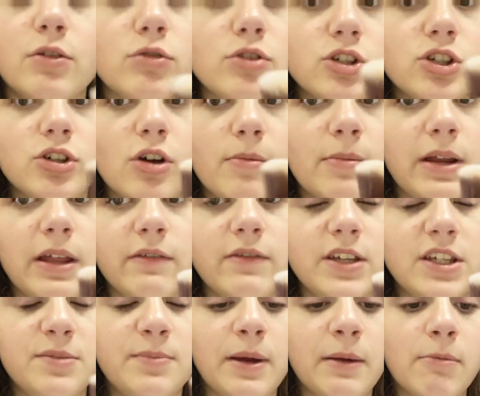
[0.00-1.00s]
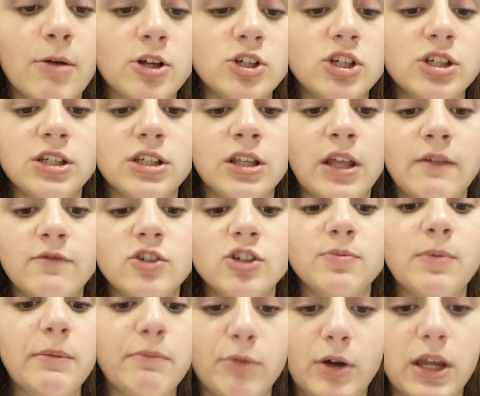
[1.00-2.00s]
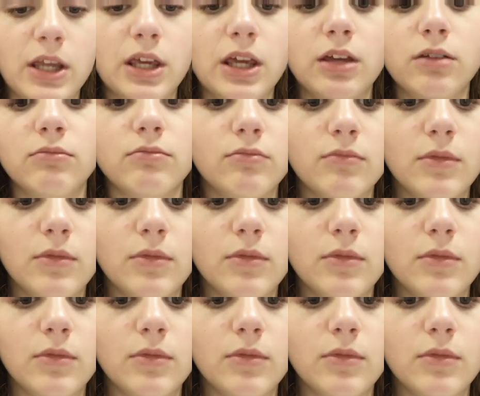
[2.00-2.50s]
were so many of these big brushes and they've just been breaking.